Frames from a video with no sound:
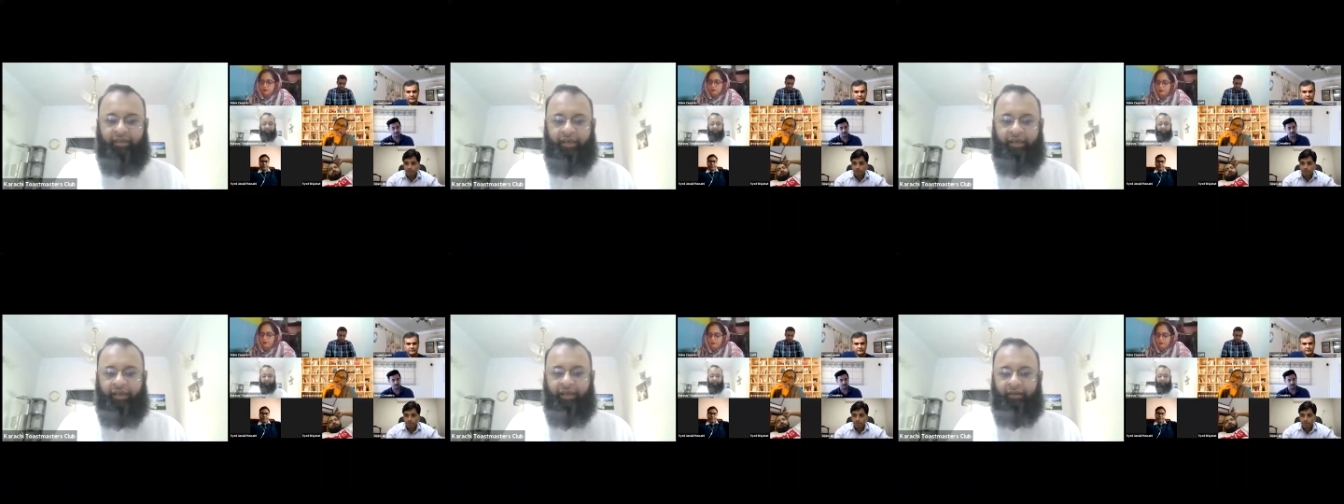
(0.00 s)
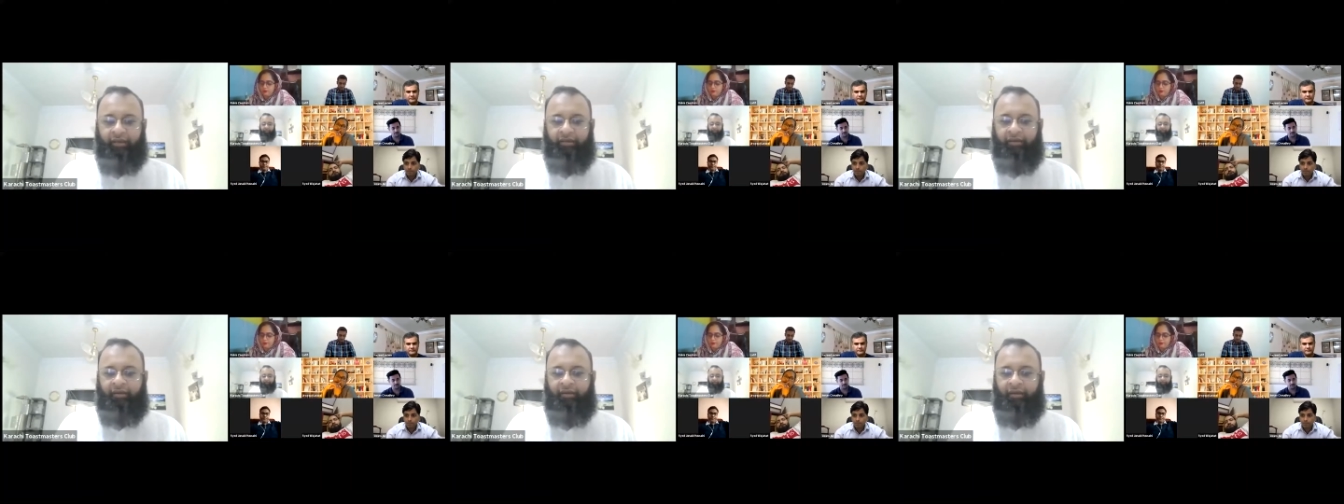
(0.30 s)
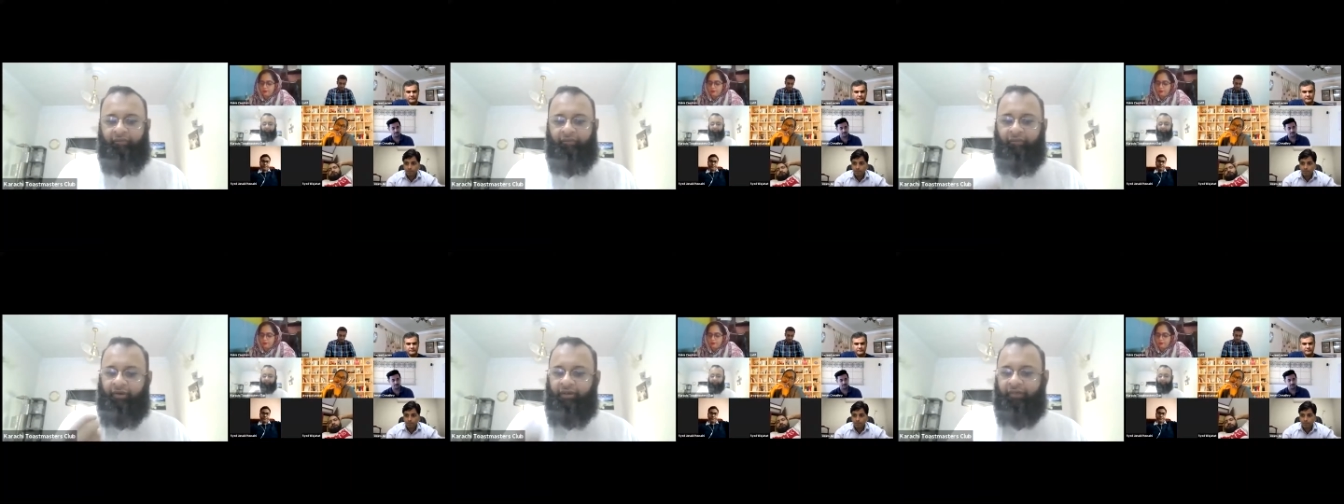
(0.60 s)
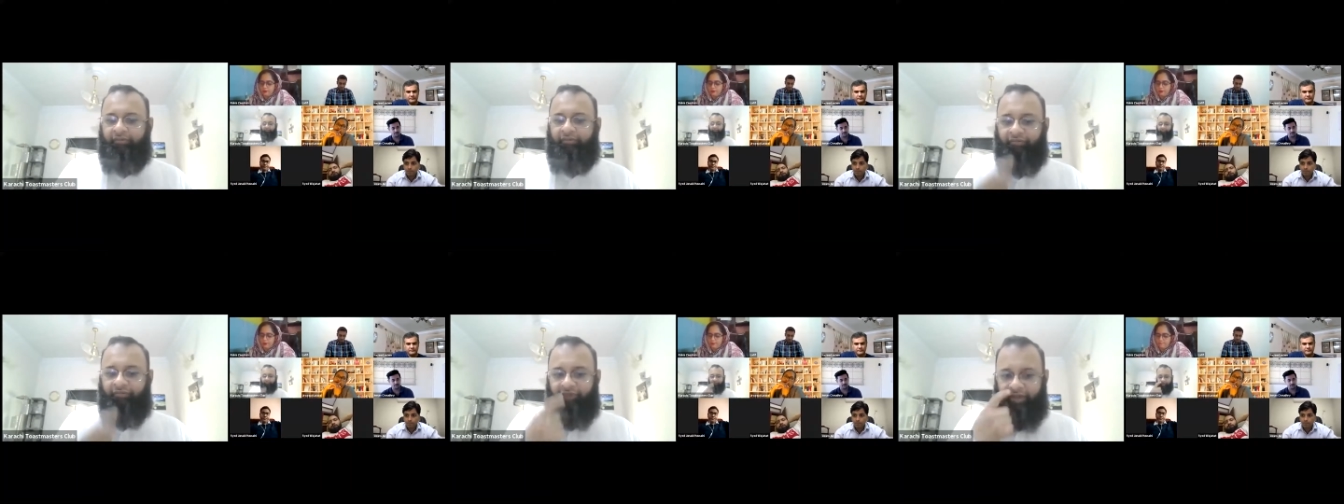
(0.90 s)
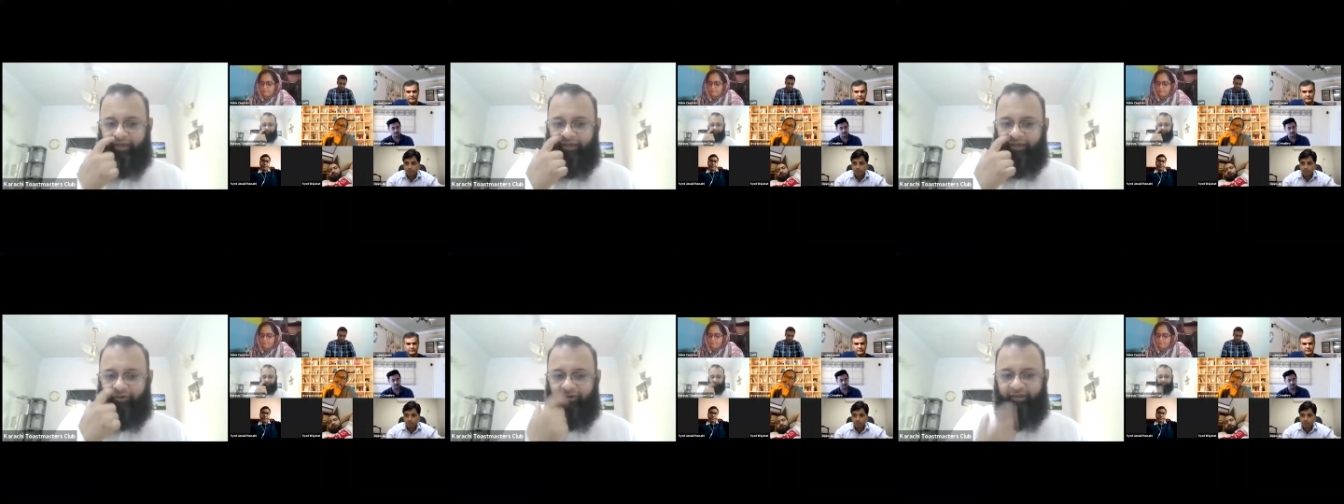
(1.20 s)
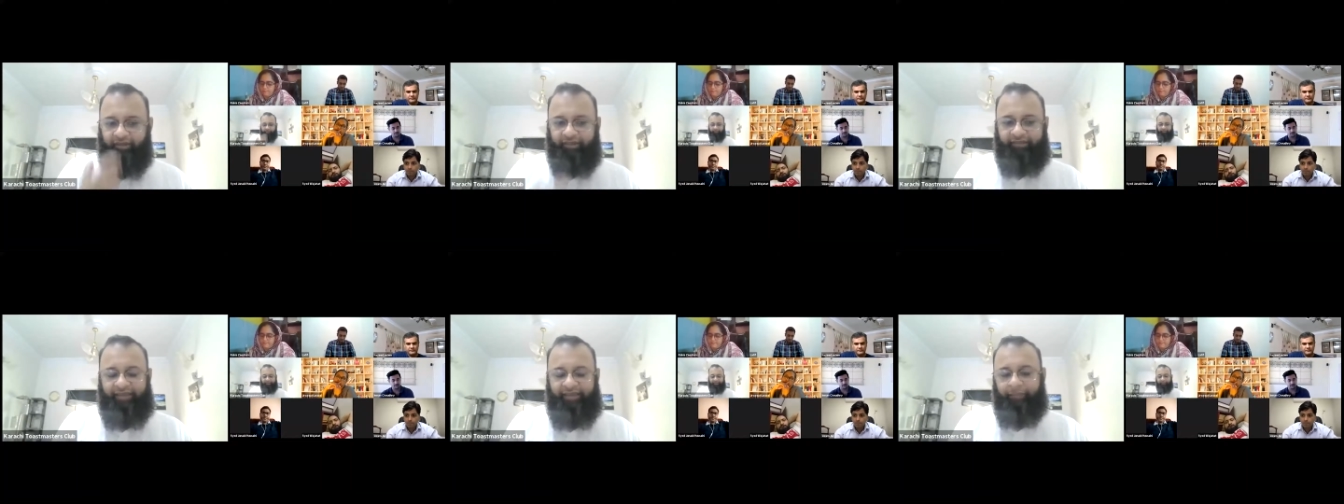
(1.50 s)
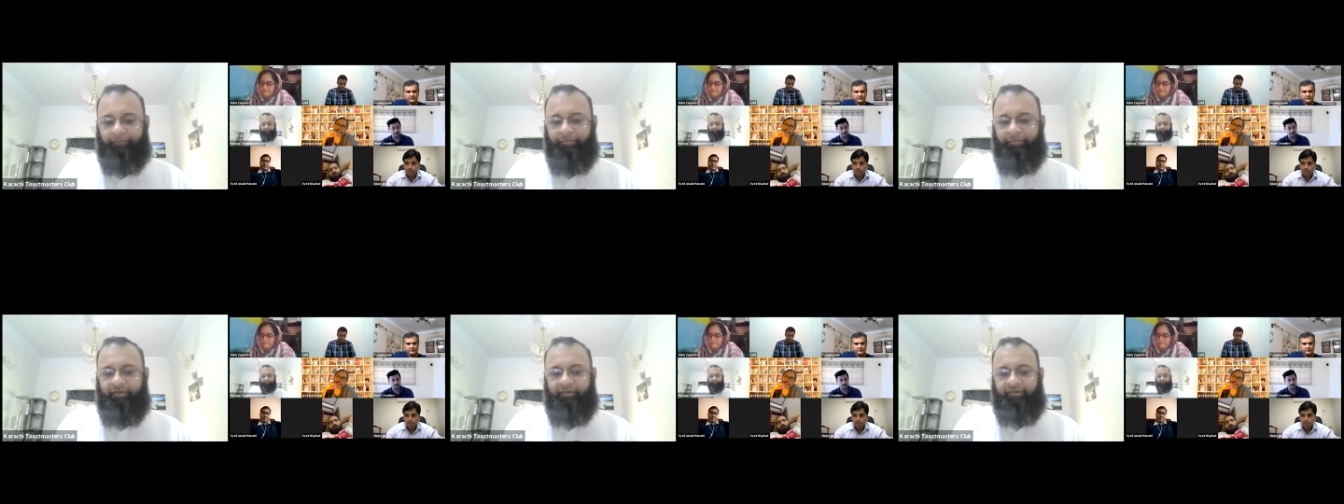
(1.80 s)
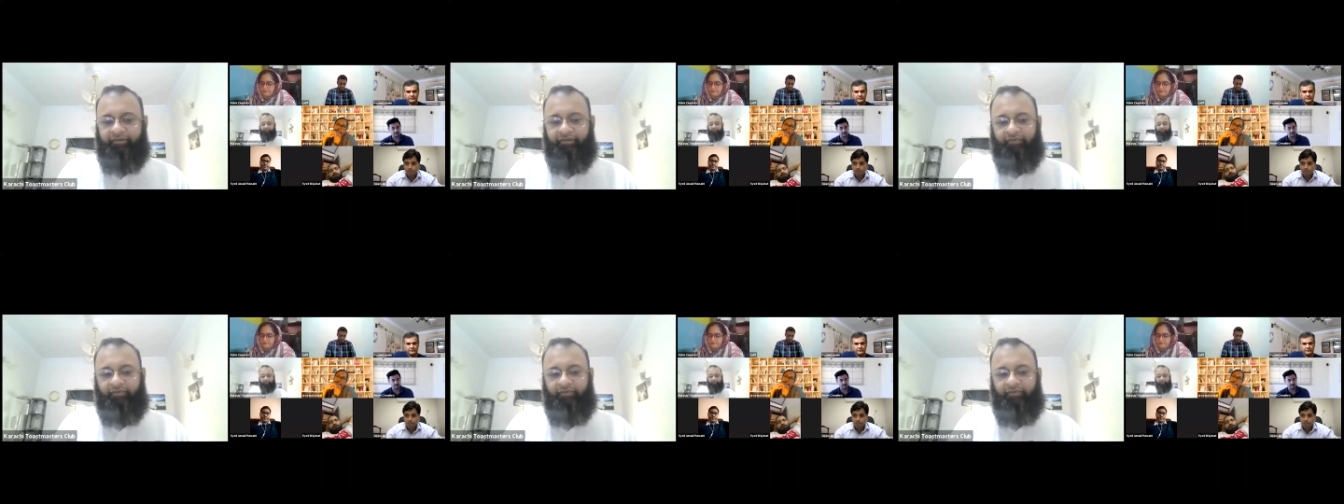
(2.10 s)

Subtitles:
And one of the very good examples